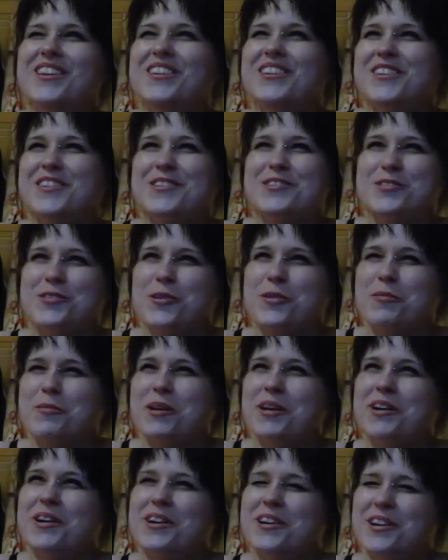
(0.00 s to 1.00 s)

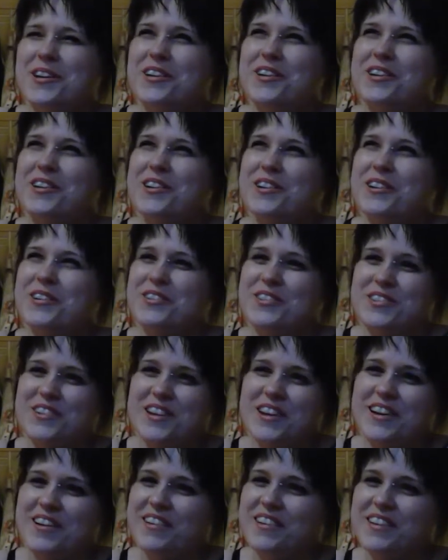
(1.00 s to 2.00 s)
dystopian and closed
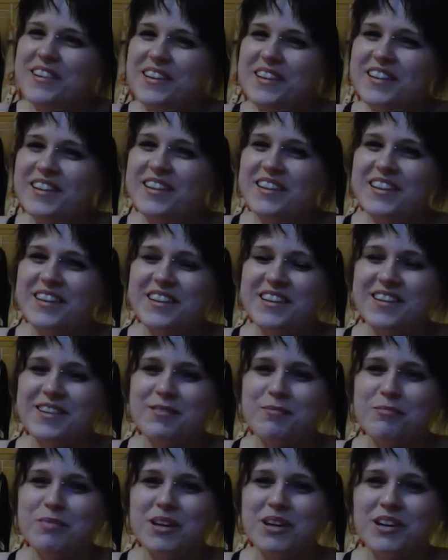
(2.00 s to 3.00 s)
down
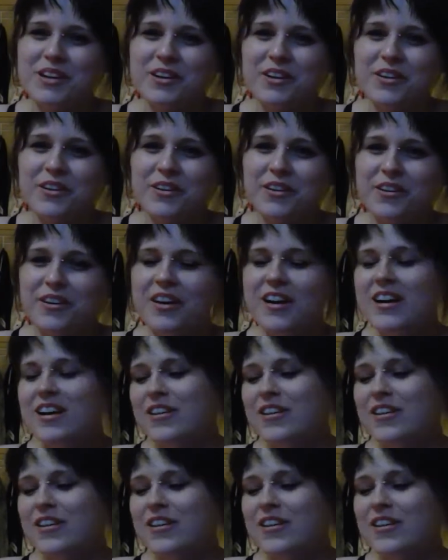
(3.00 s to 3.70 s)
and being a nerd.